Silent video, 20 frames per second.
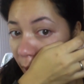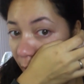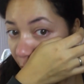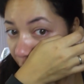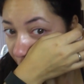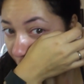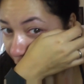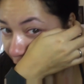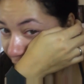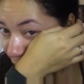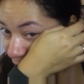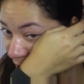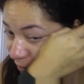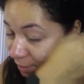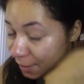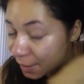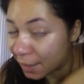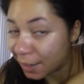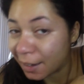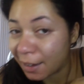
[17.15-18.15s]

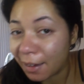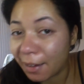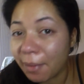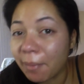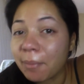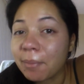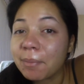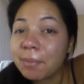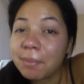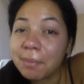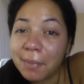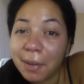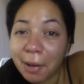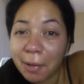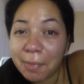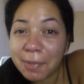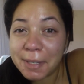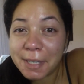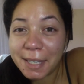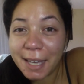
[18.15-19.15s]
obviously, I'm
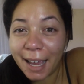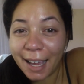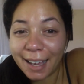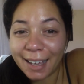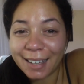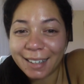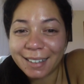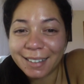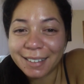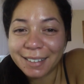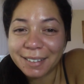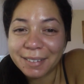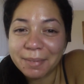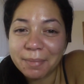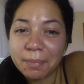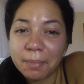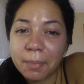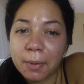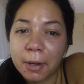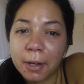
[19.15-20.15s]
upset,
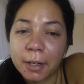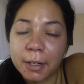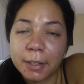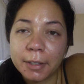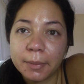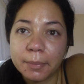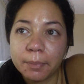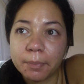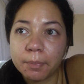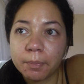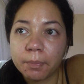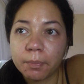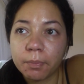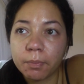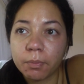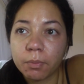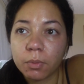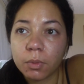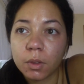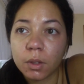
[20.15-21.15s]
but
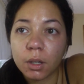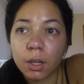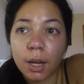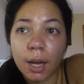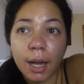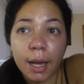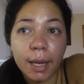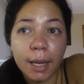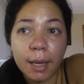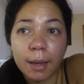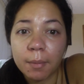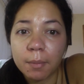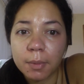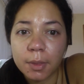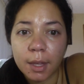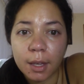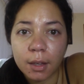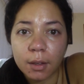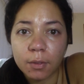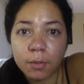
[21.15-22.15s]
I am
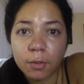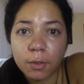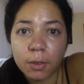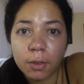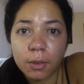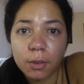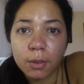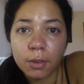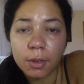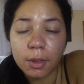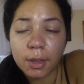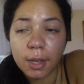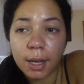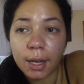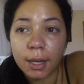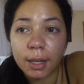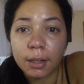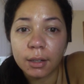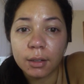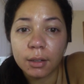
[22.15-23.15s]
thankful
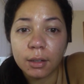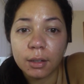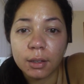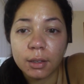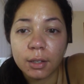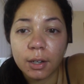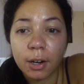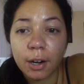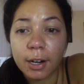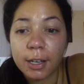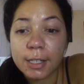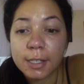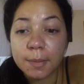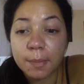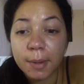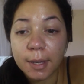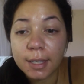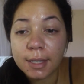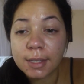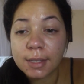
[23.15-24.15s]
that there has
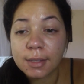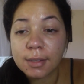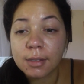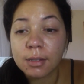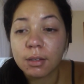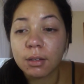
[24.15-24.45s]
been